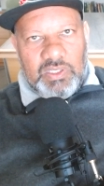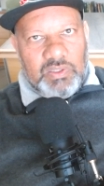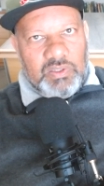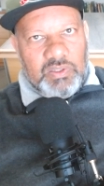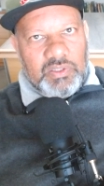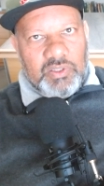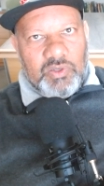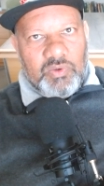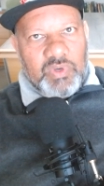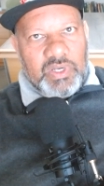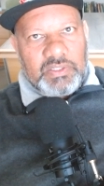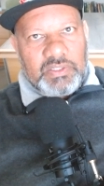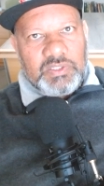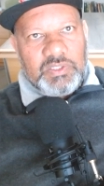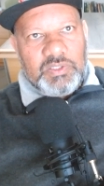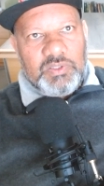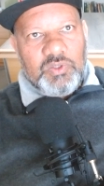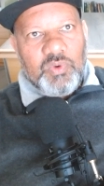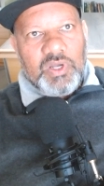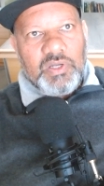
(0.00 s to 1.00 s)
you know what
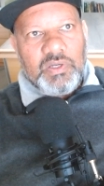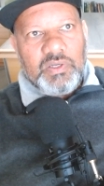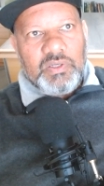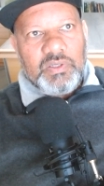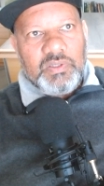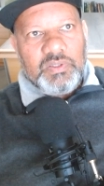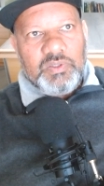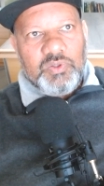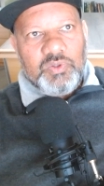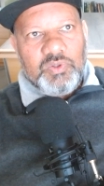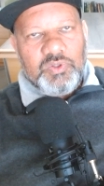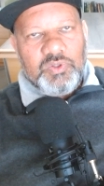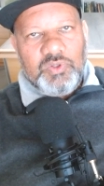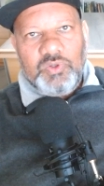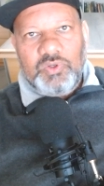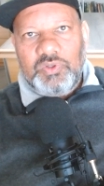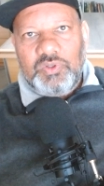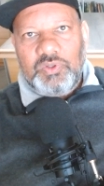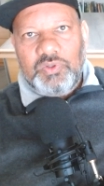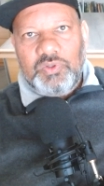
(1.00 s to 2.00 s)
you are you
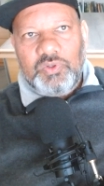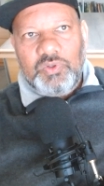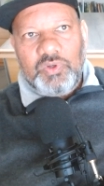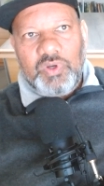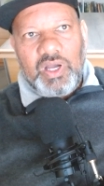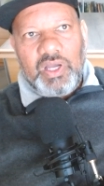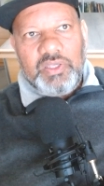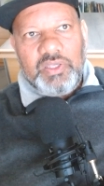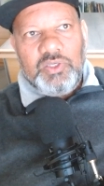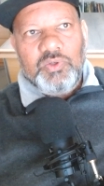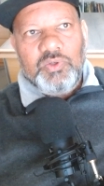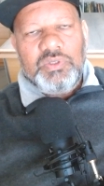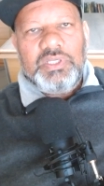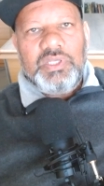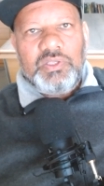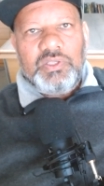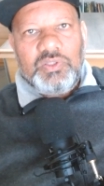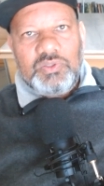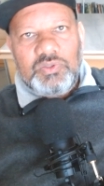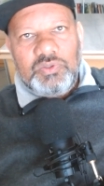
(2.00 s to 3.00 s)
you you you
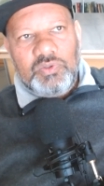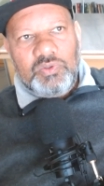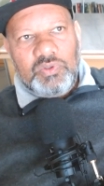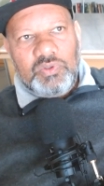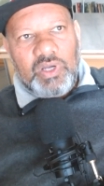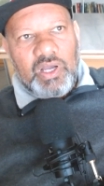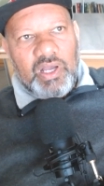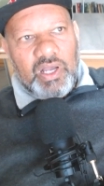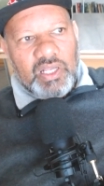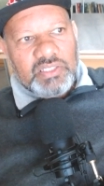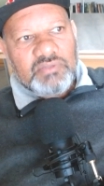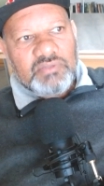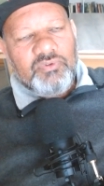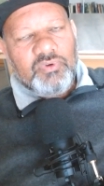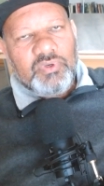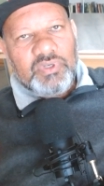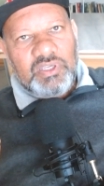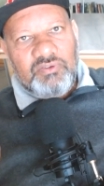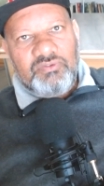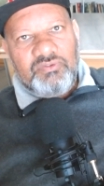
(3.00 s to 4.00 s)
need to ask
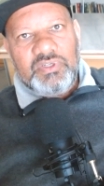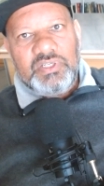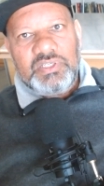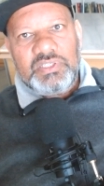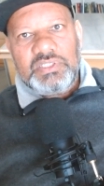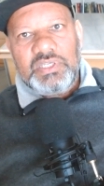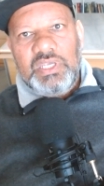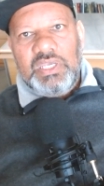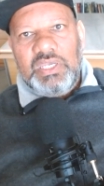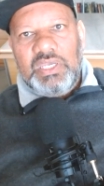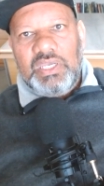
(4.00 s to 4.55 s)
forgiveness